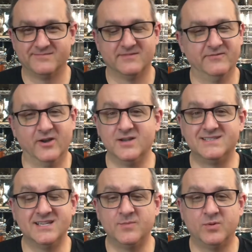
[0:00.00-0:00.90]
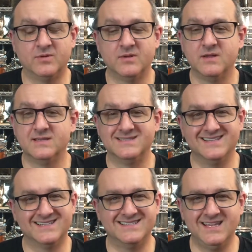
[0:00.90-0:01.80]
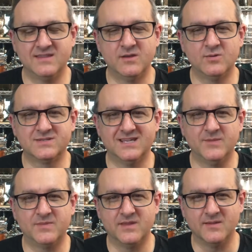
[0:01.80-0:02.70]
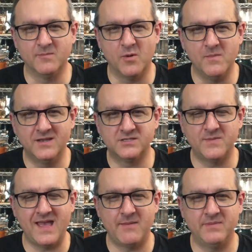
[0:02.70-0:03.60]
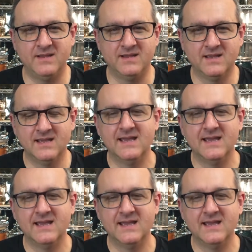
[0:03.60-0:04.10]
Very simple. 16th notes keep the momentum happening,